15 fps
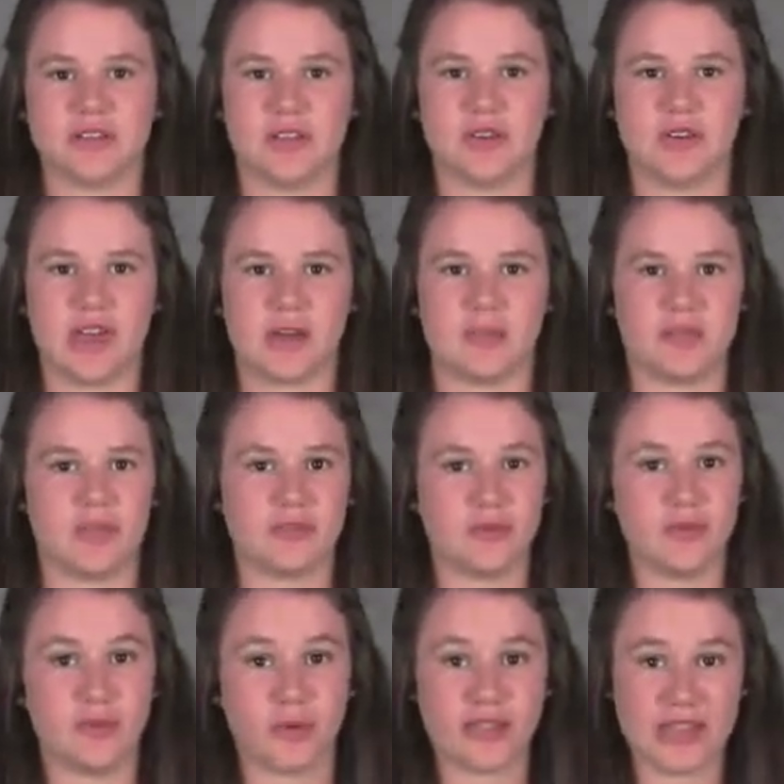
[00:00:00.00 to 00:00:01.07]
Okay,
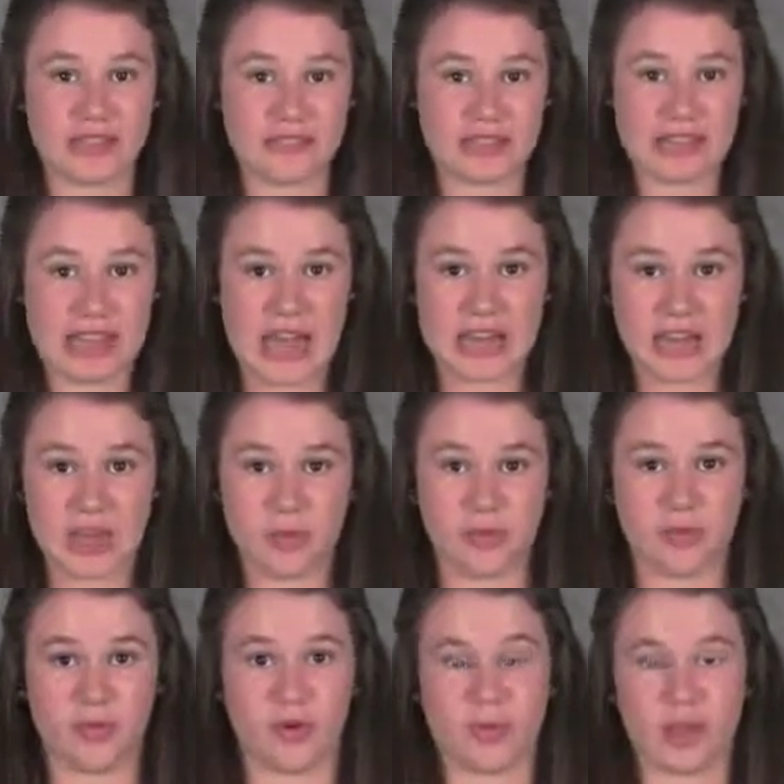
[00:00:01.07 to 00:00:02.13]
before they even line up,
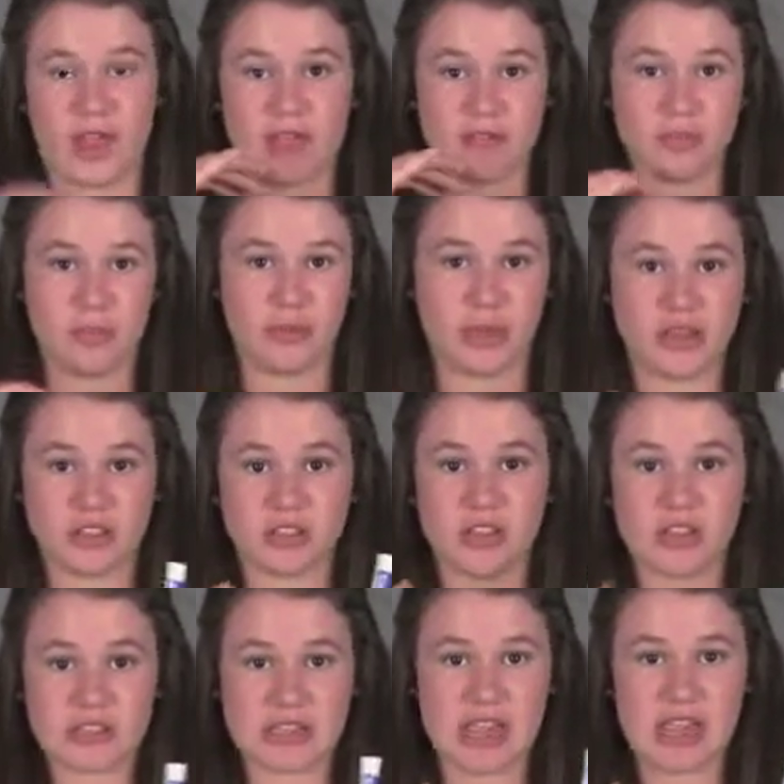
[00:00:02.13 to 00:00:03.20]
before we have the players
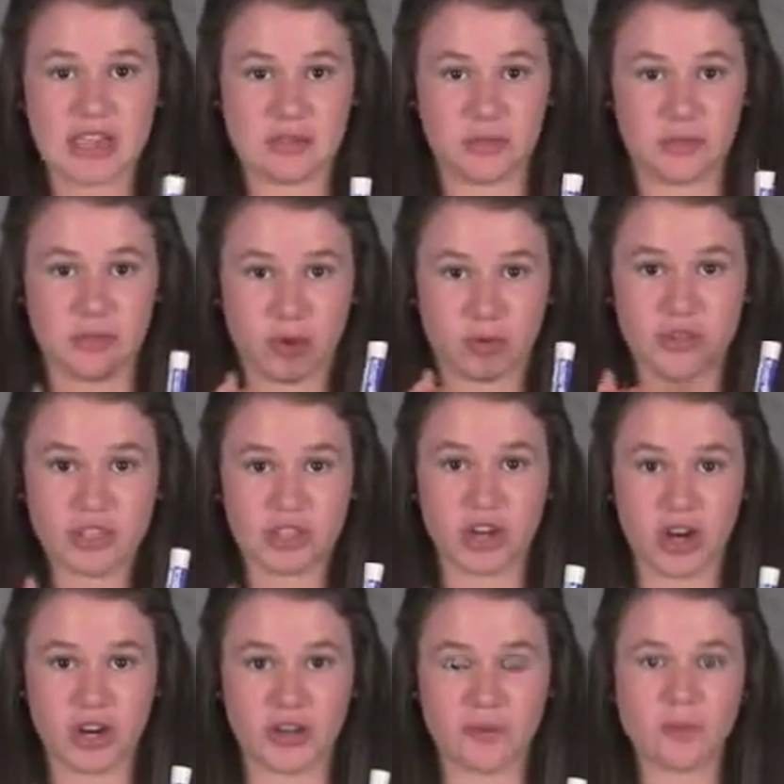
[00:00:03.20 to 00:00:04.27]
on the line, and before we
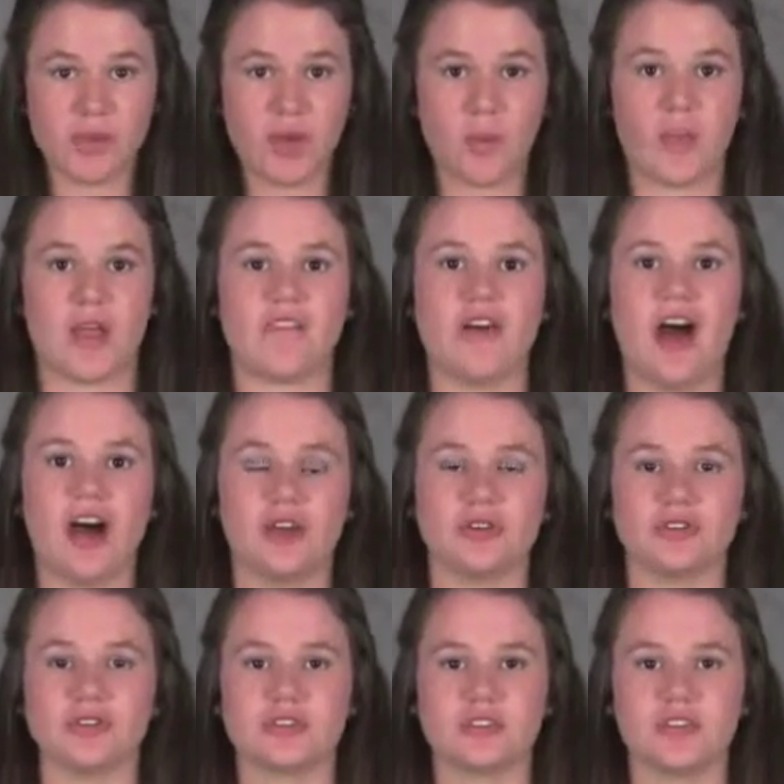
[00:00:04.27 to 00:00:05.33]
start, we have
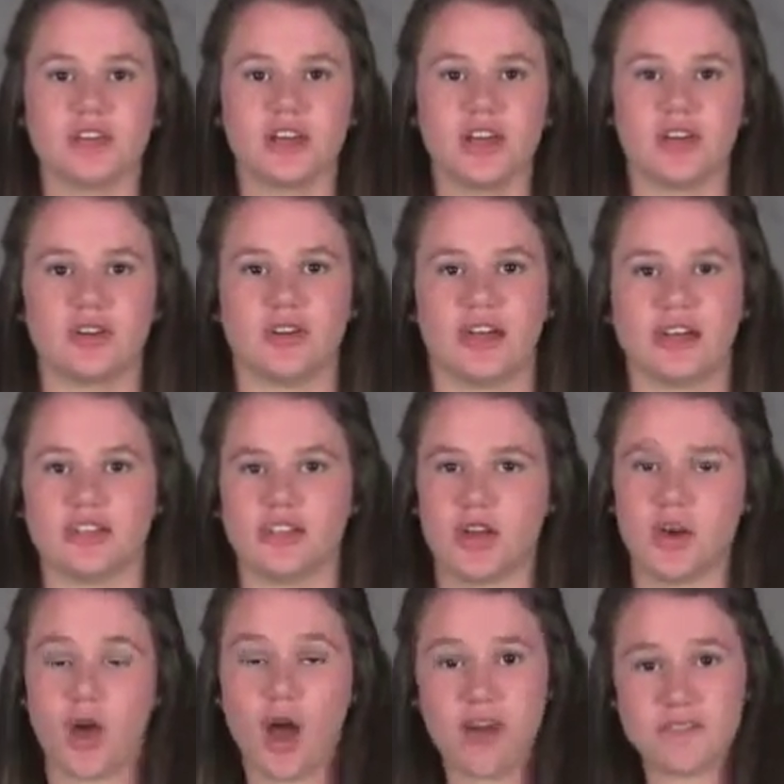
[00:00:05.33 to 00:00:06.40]
huddles. Okay,
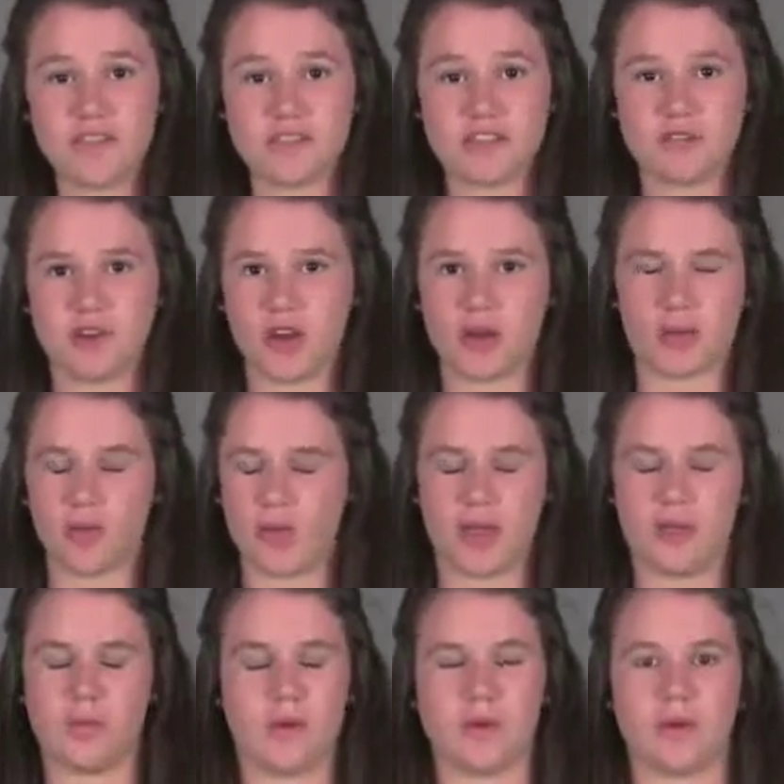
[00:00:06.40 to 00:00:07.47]
so offensive huddle.
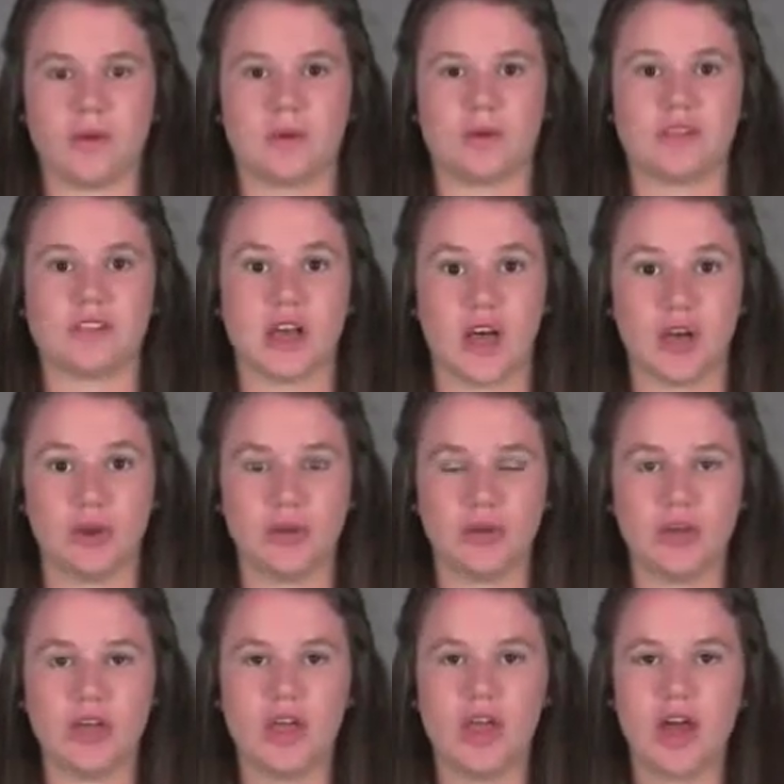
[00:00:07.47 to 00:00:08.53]
Wait, what's a huddle?
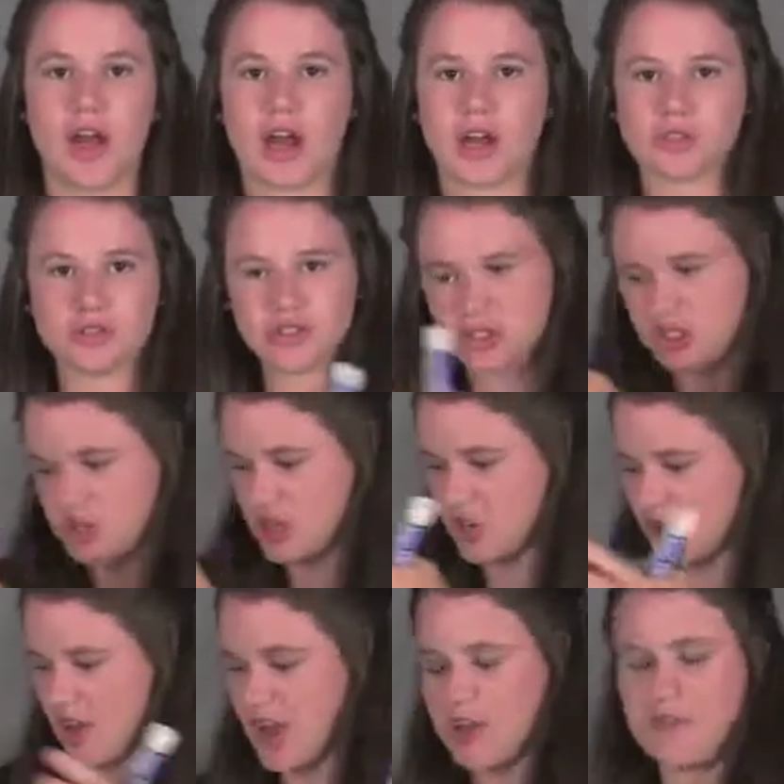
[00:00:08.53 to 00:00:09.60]
Huddles,
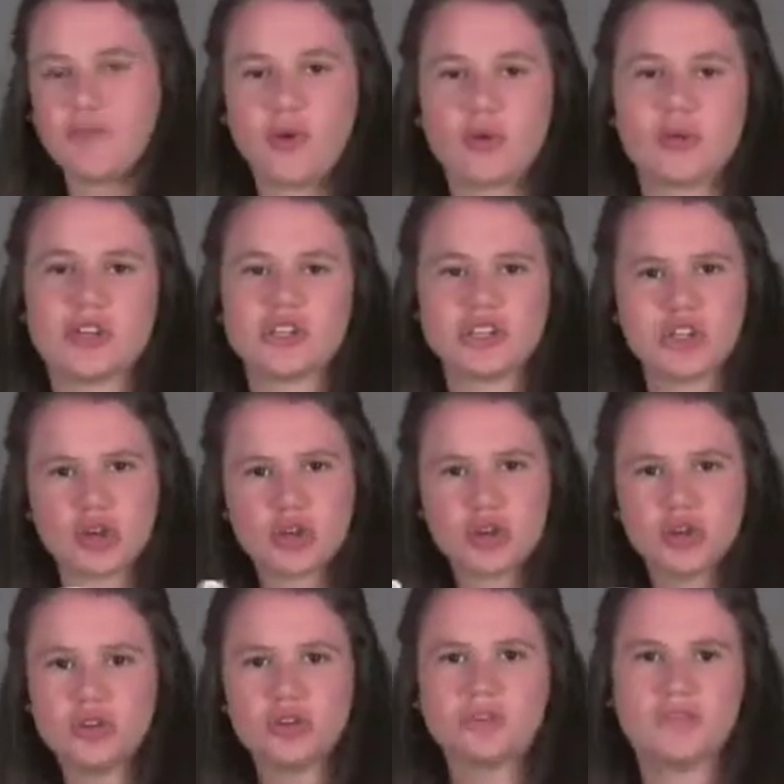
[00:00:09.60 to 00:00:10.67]
they're kind of forming a
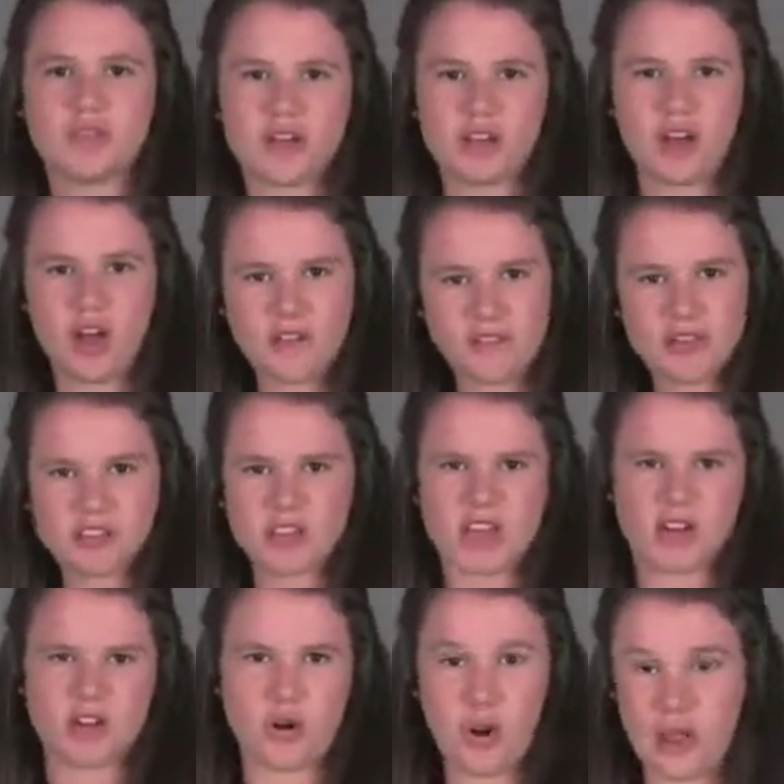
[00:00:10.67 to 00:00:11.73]
circle. The offense
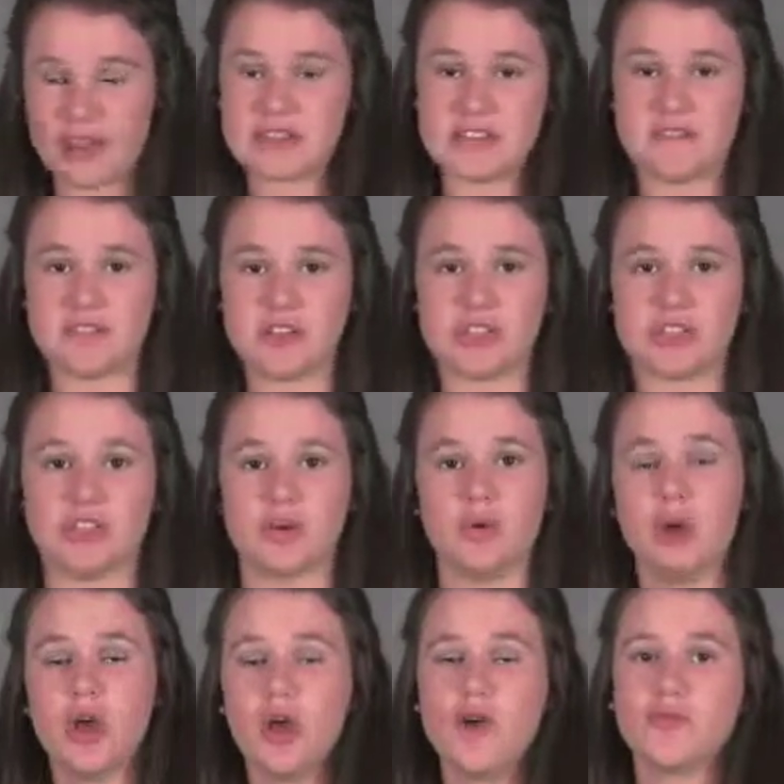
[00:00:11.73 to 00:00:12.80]
kind of, and defense too,
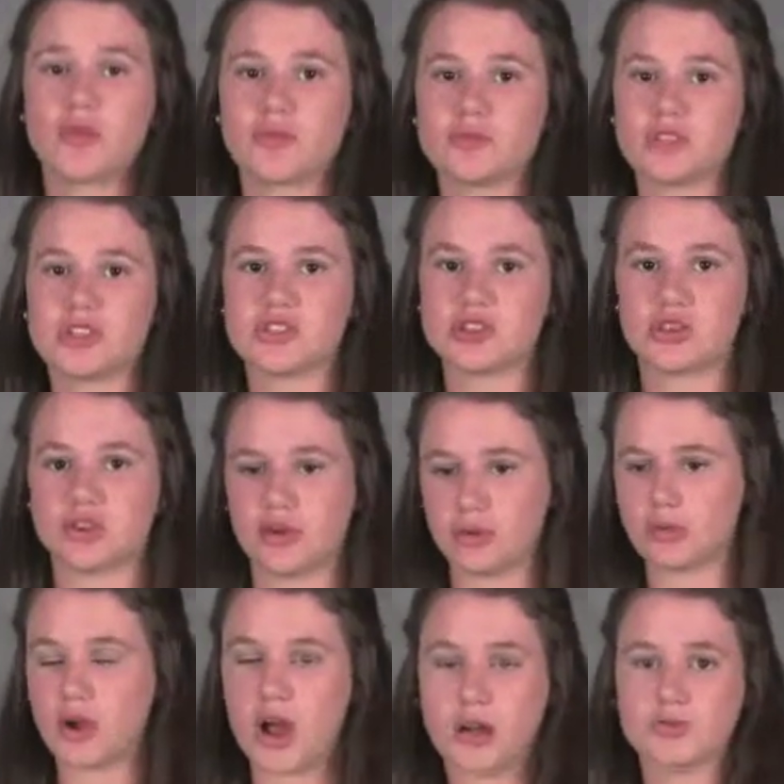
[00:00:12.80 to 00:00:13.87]
forms a circle.
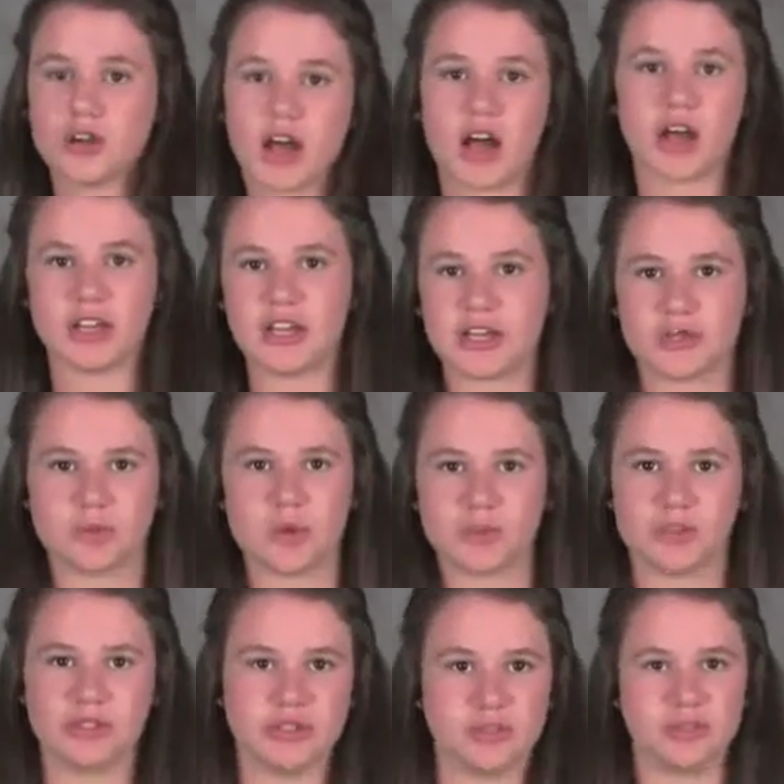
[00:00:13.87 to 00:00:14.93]
Rah, rah, here's what
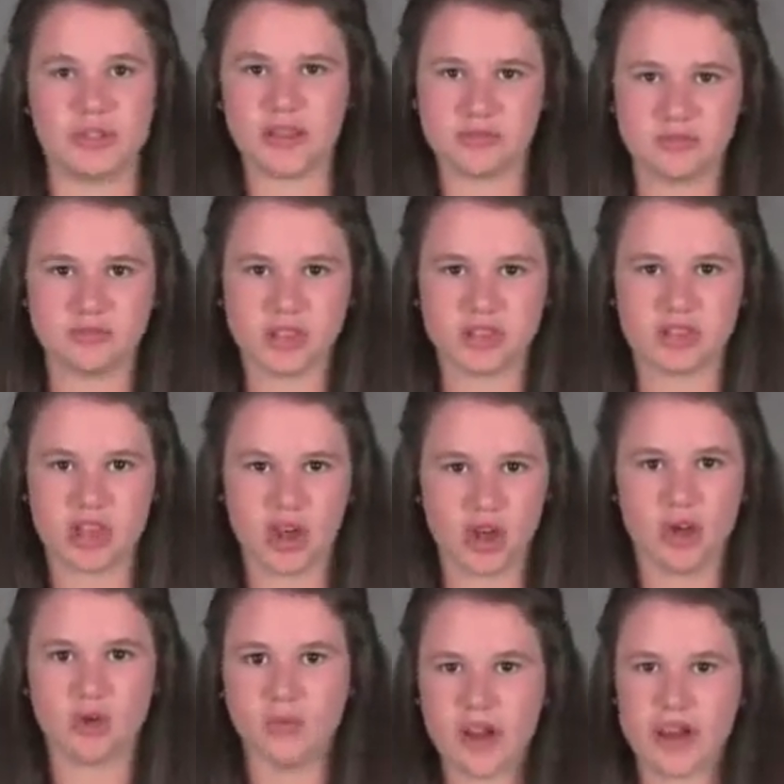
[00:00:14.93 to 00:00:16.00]
we're doing. Let's
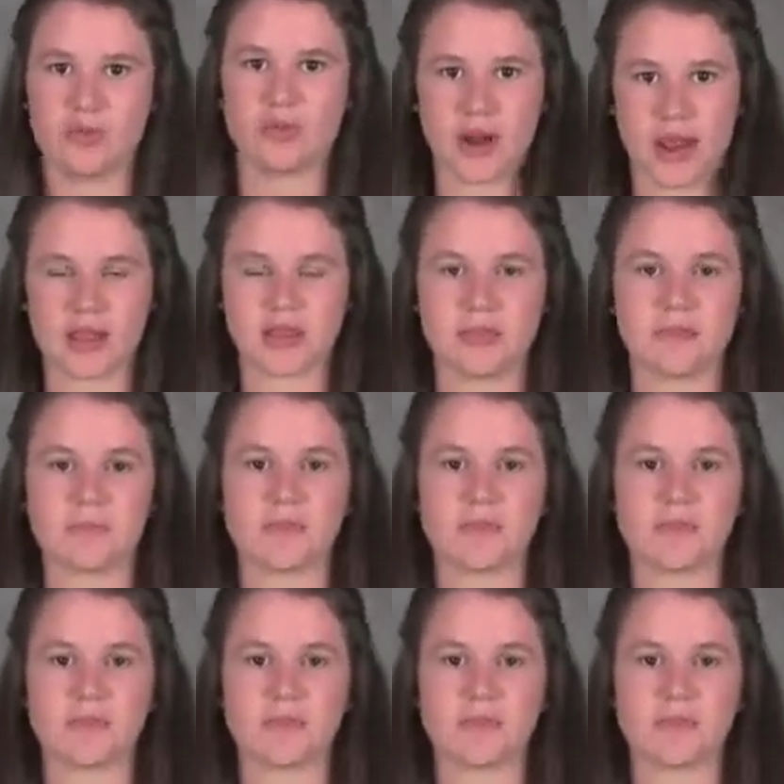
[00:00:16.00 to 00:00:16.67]
go, ready, break.